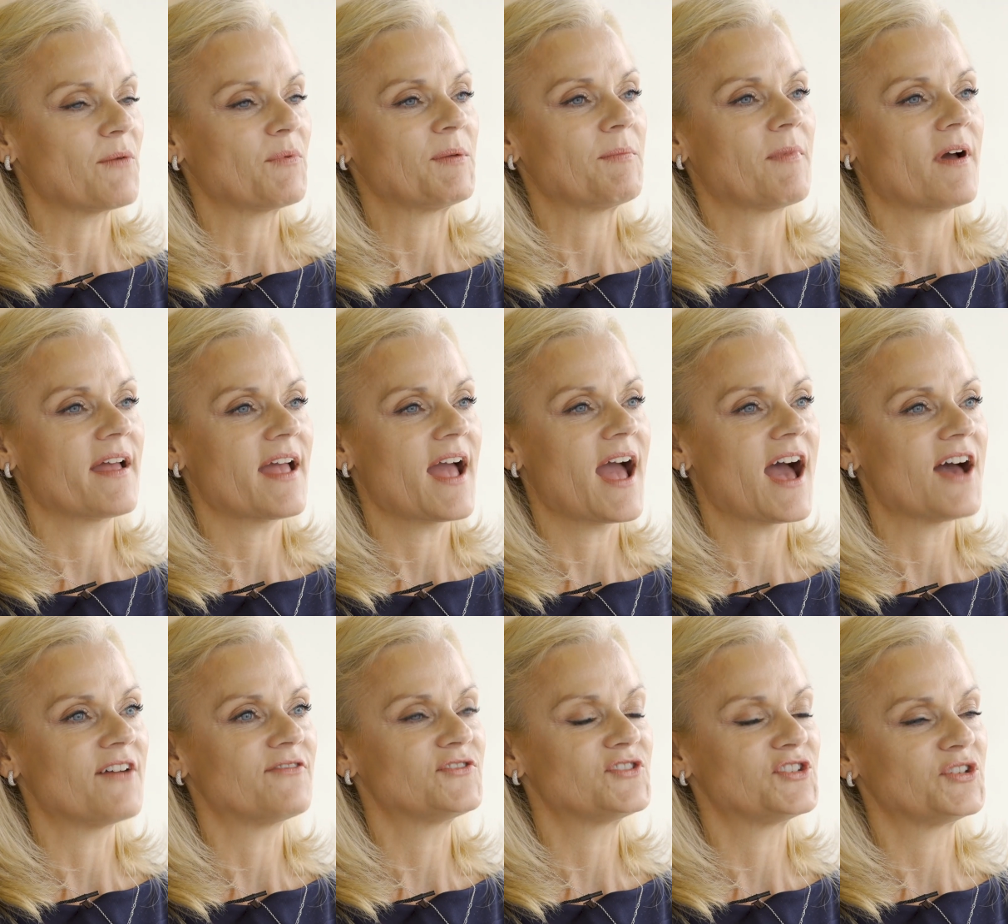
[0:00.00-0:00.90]
that we might
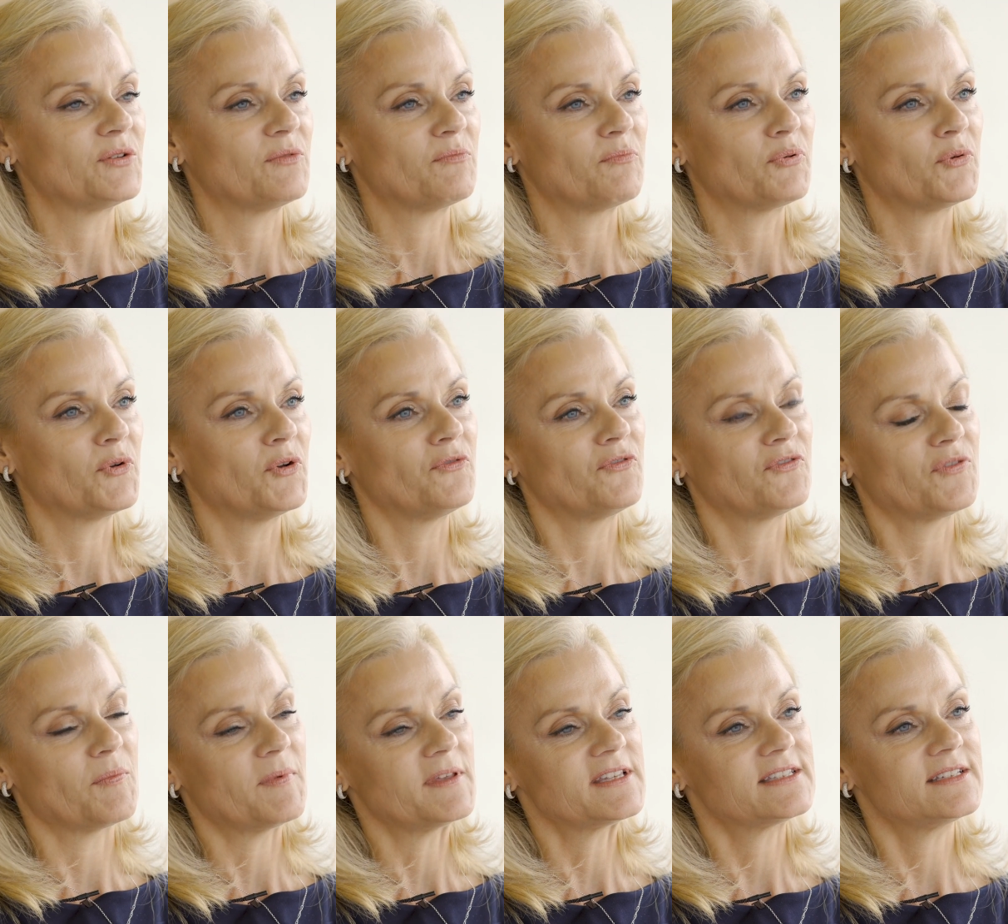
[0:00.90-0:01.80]
have to
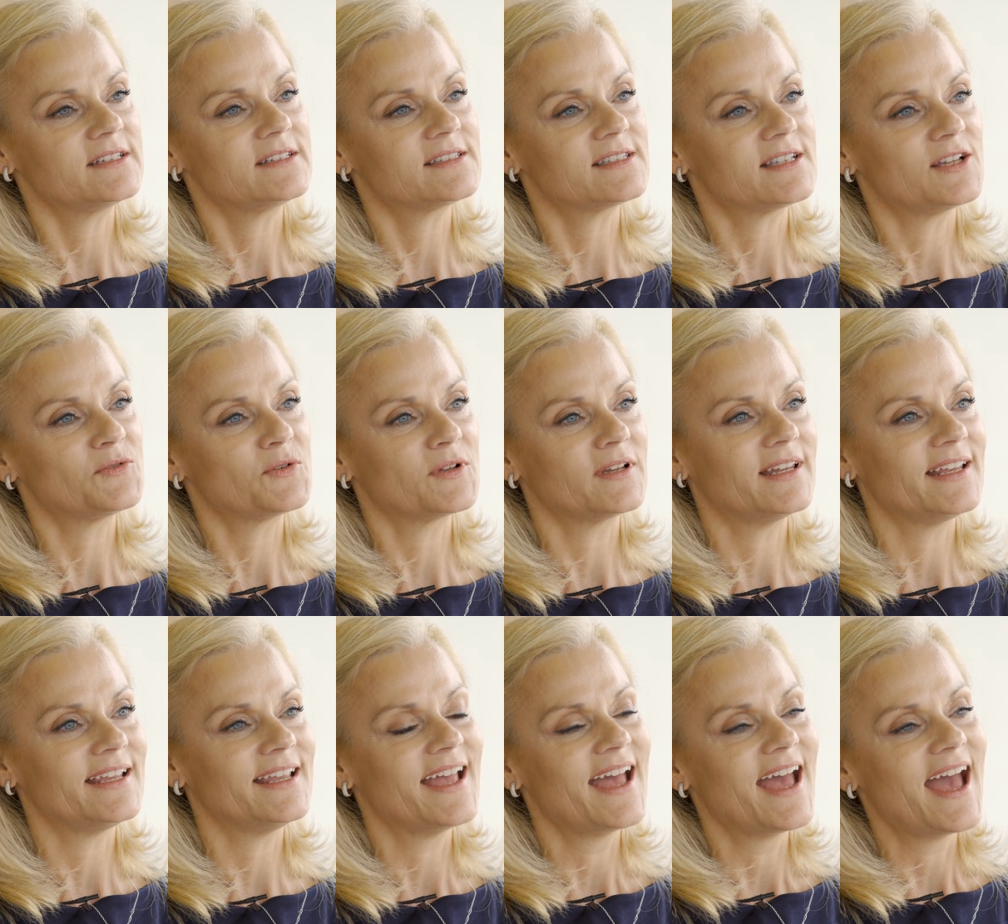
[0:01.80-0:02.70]
improve the business
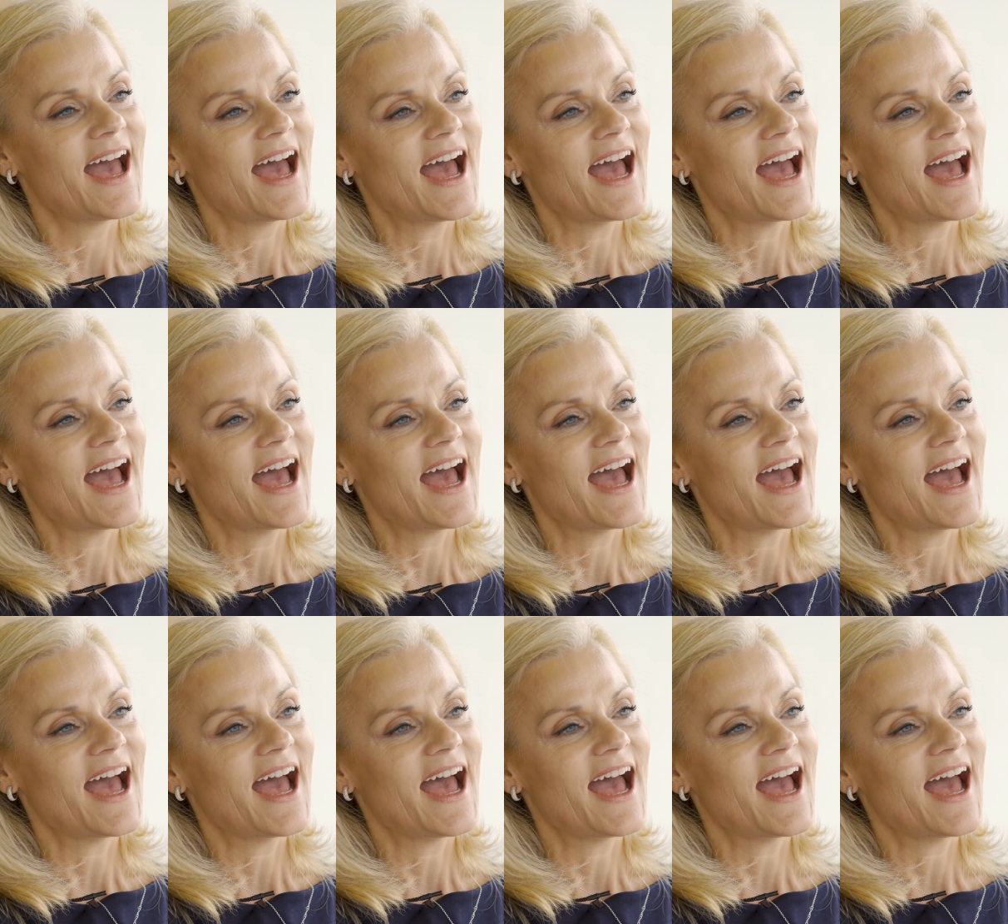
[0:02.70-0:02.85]
locally